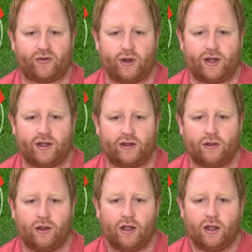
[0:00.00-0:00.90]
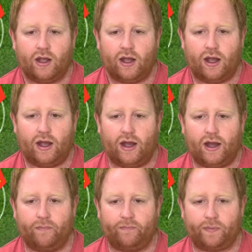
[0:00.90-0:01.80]
3-0.
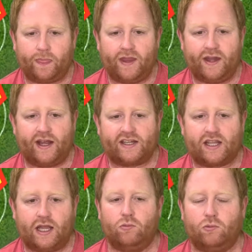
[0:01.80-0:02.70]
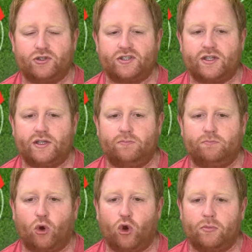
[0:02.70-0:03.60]
The next game was the
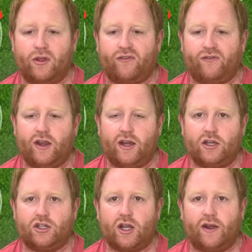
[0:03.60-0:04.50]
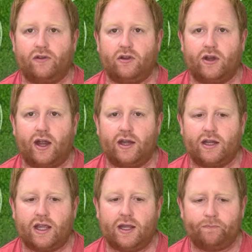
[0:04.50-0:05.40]
Bournemouth v Sheffield
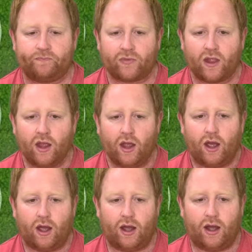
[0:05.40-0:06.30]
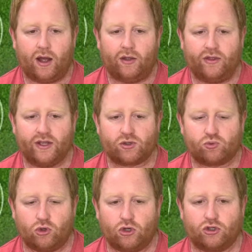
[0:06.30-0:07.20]
United game. This
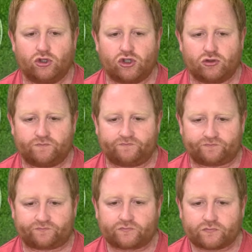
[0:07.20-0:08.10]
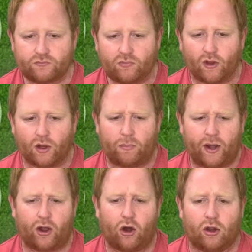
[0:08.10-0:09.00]
was,
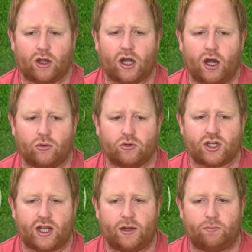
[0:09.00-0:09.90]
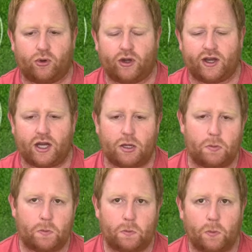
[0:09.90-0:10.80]
by all accounts, a
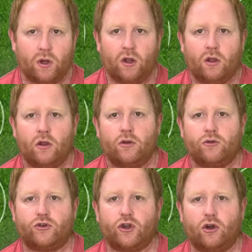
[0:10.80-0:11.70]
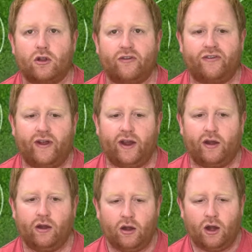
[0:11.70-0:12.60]
pretty dull
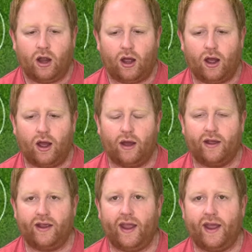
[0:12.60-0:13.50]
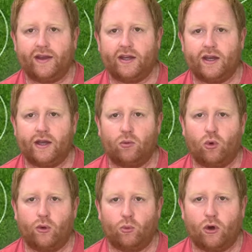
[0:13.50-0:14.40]
affair, ending in a
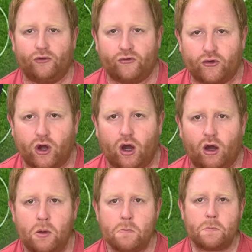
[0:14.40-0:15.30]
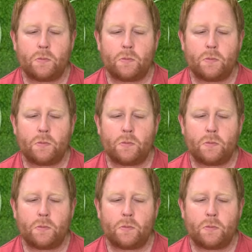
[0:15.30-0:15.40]
1-1 draw,